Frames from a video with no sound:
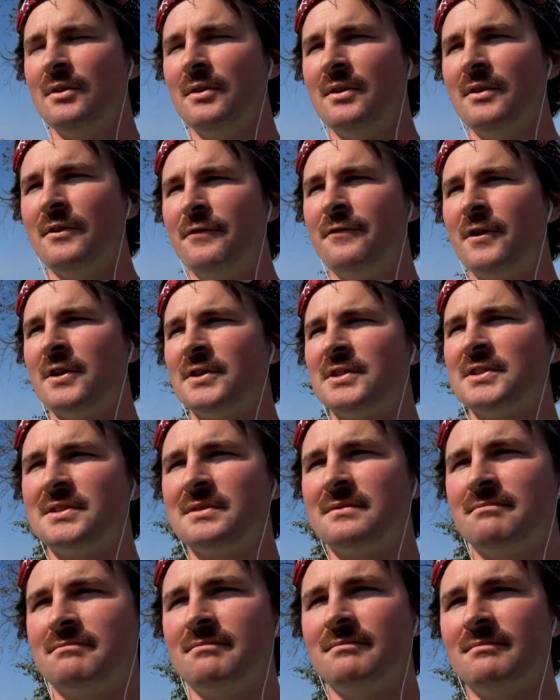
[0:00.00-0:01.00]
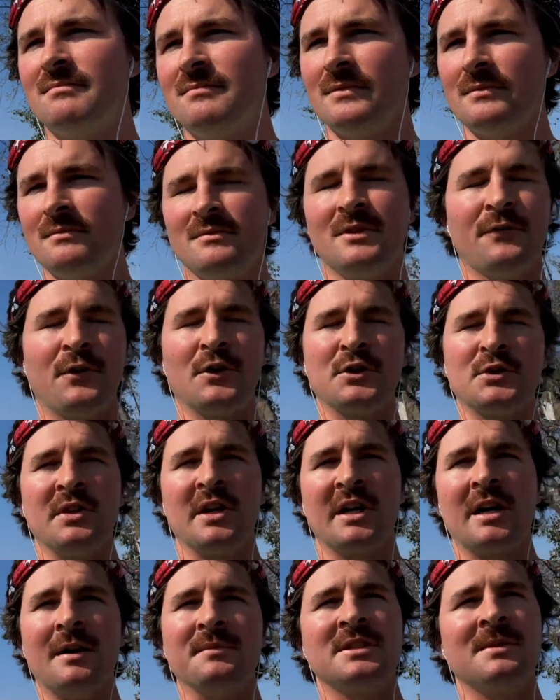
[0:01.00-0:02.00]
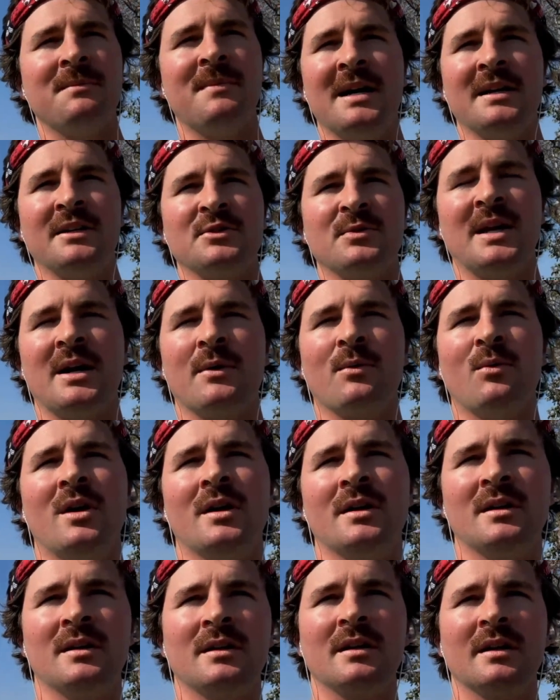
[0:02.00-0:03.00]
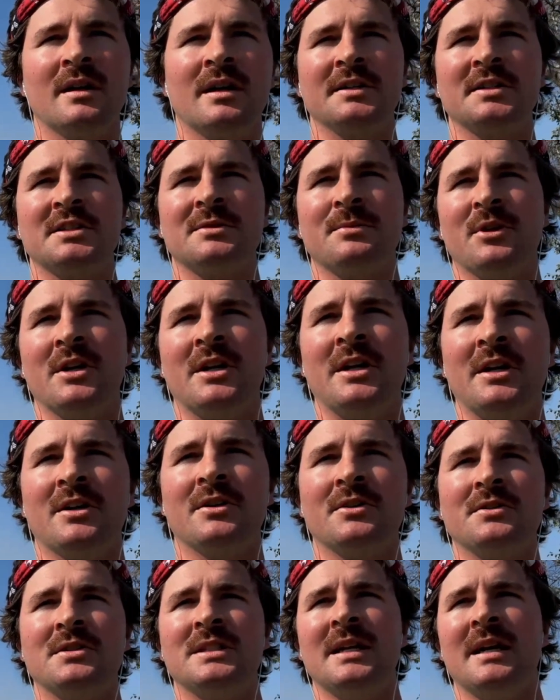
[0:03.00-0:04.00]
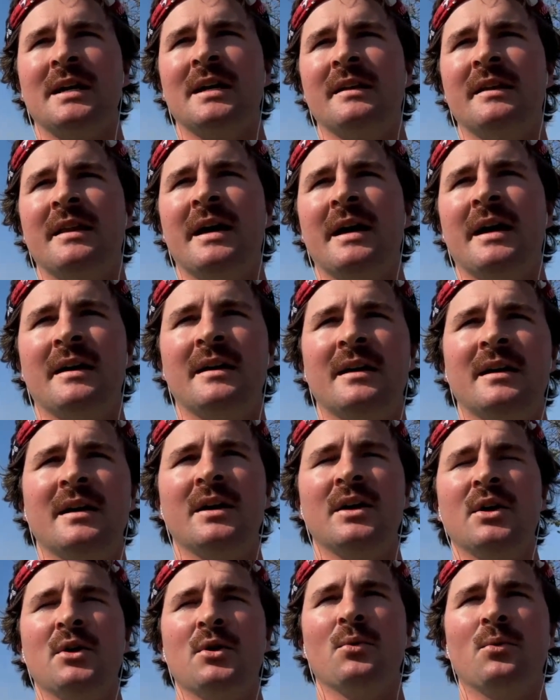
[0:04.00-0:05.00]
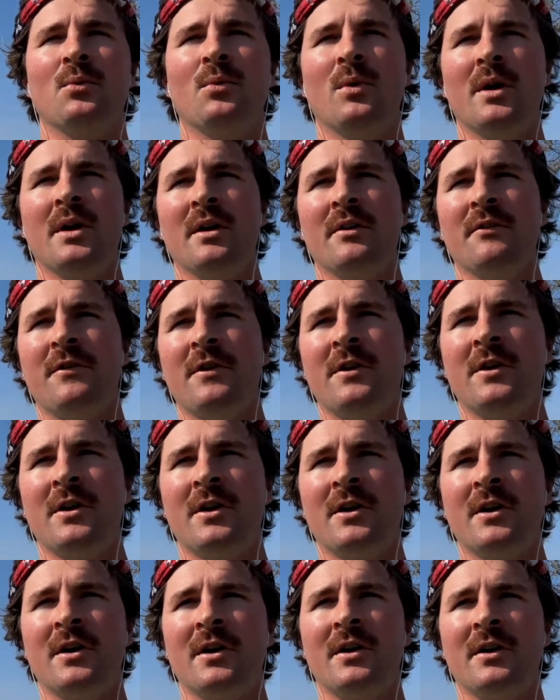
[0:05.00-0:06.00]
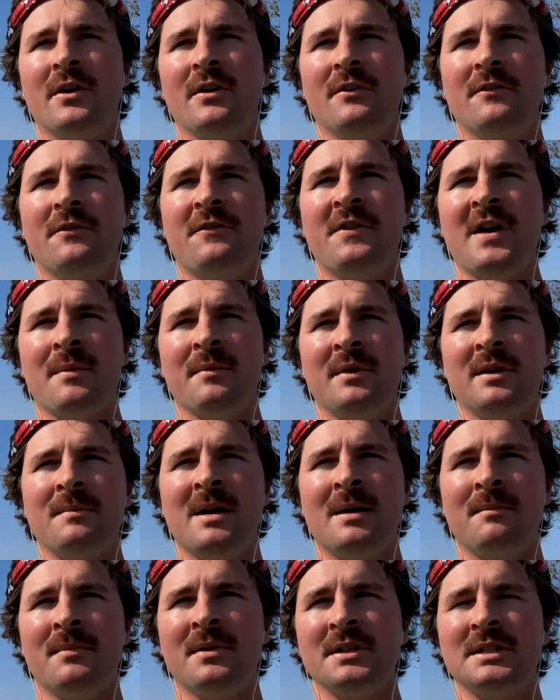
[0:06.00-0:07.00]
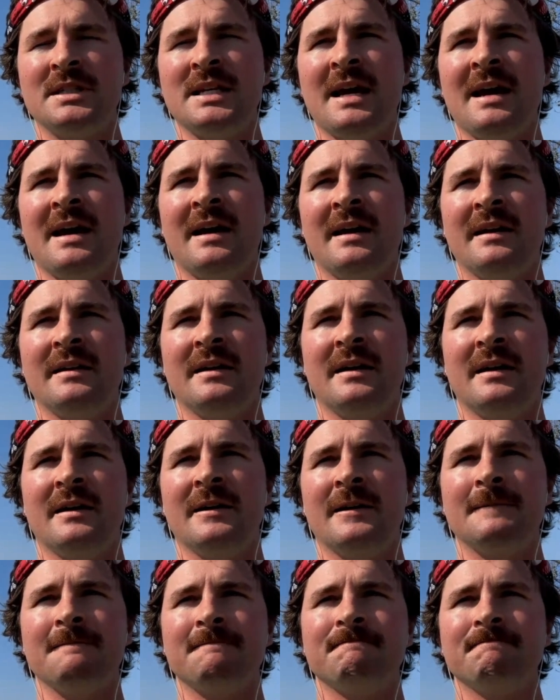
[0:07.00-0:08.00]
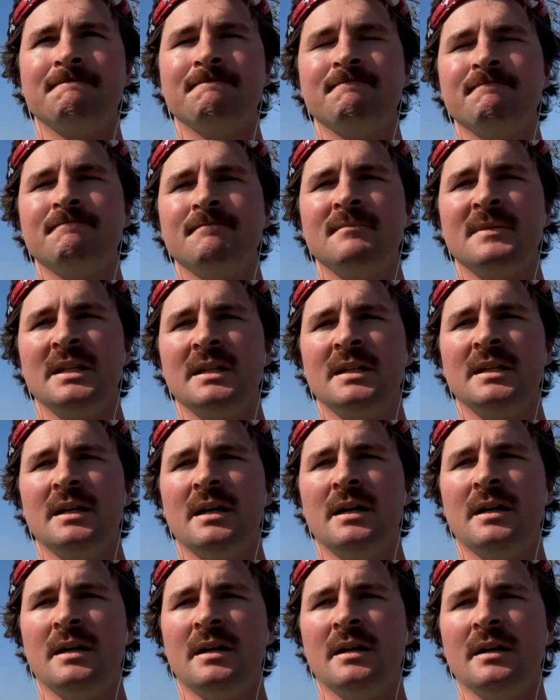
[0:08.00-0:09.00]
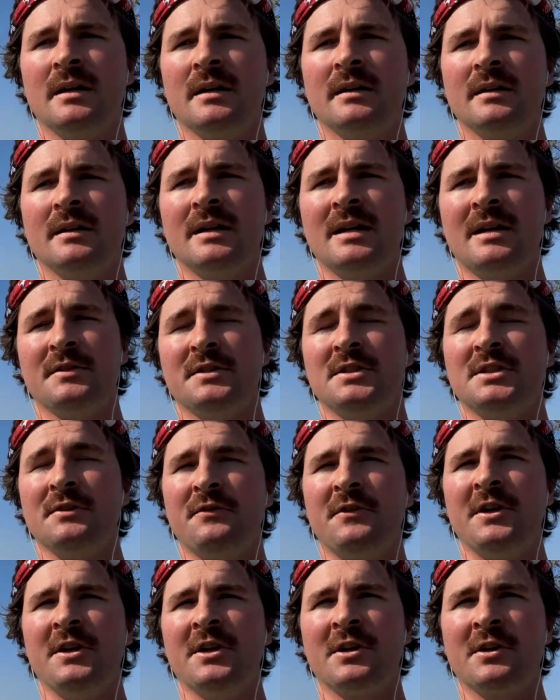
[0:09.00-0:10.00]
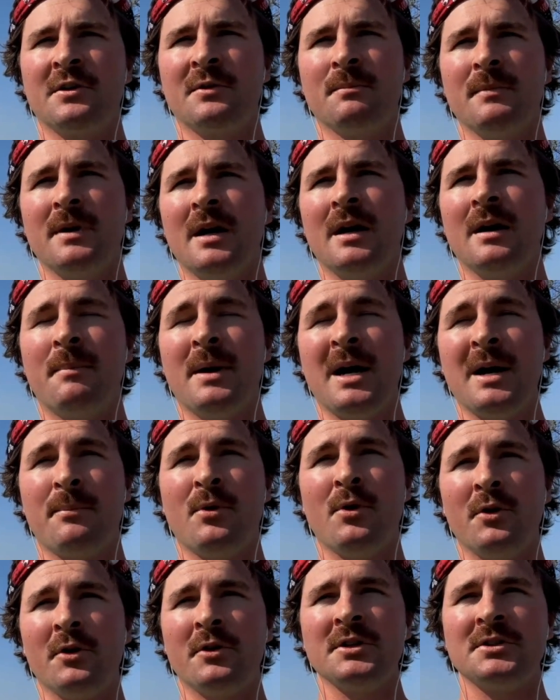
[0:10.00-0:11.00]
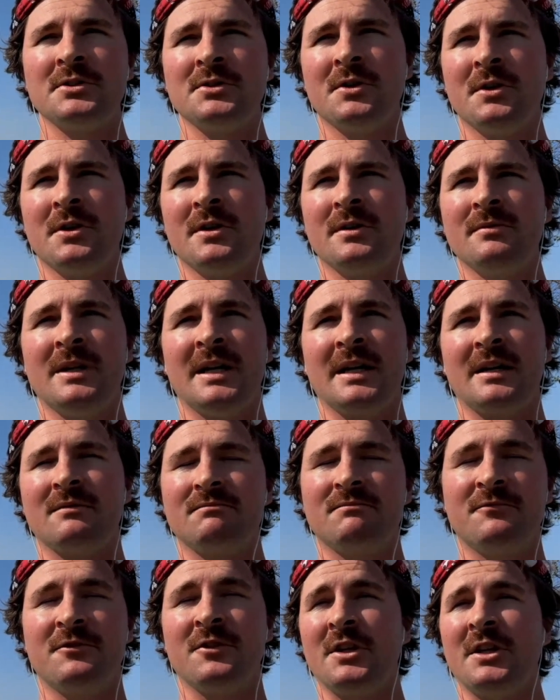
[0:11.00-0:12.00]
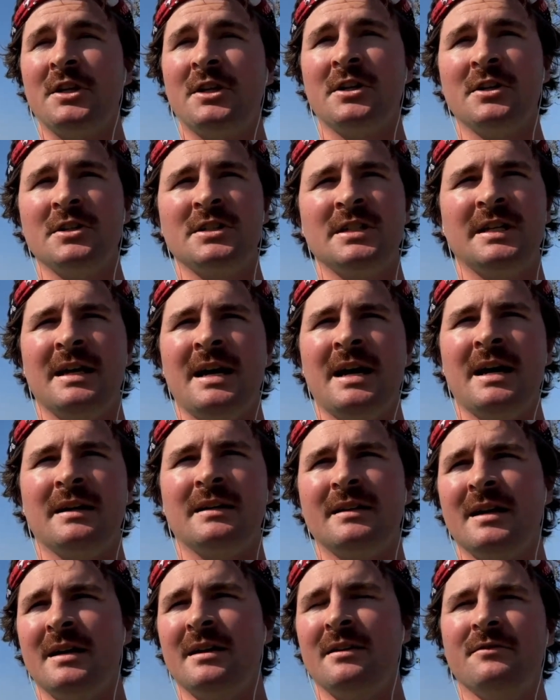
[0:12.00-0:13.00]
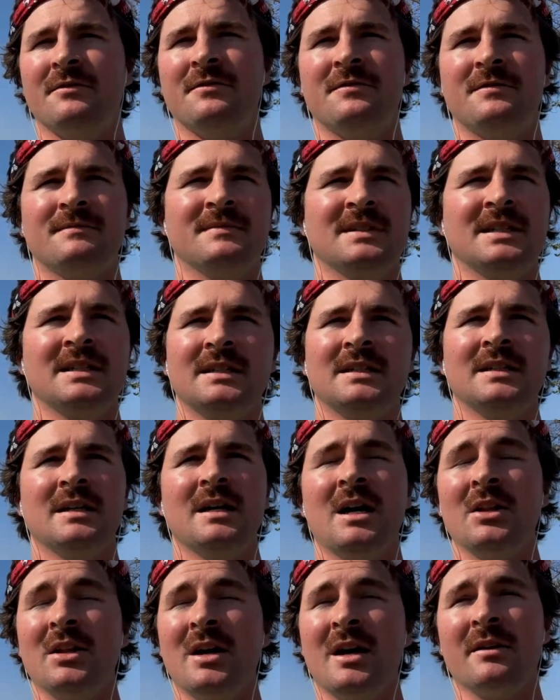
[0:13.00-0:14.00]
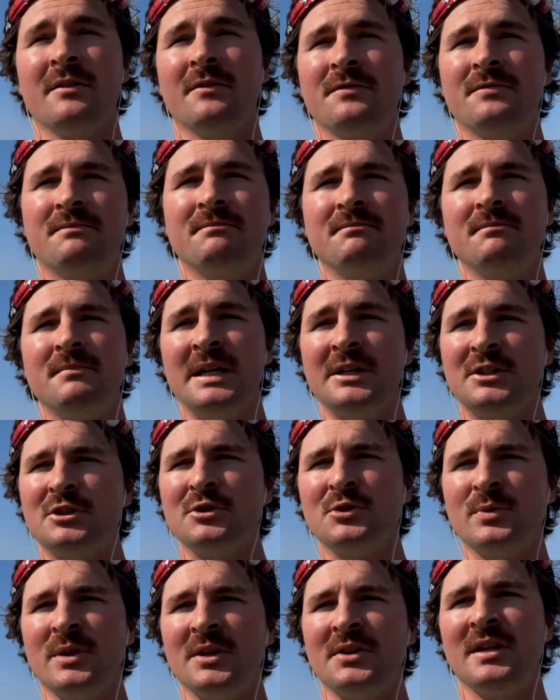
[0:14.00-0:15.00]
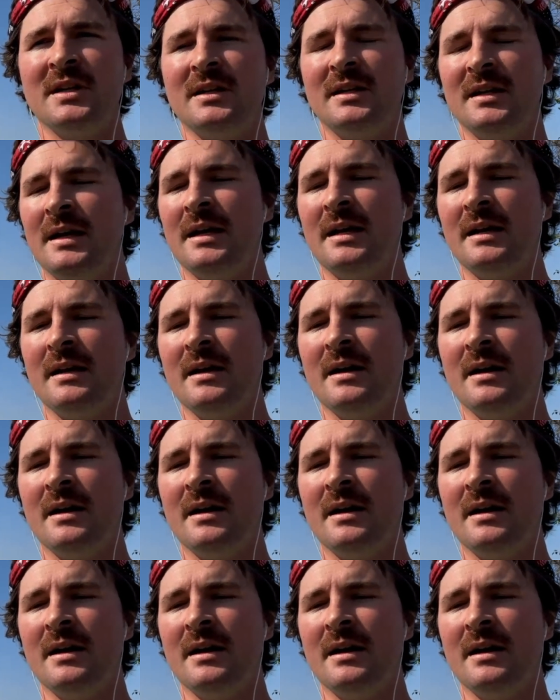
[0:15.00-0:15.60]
first one that comes to mind is we had one customer here who said that one of her family members had kind of severe bipolar disorder, like for years, and had kind of a lot of issues with it. And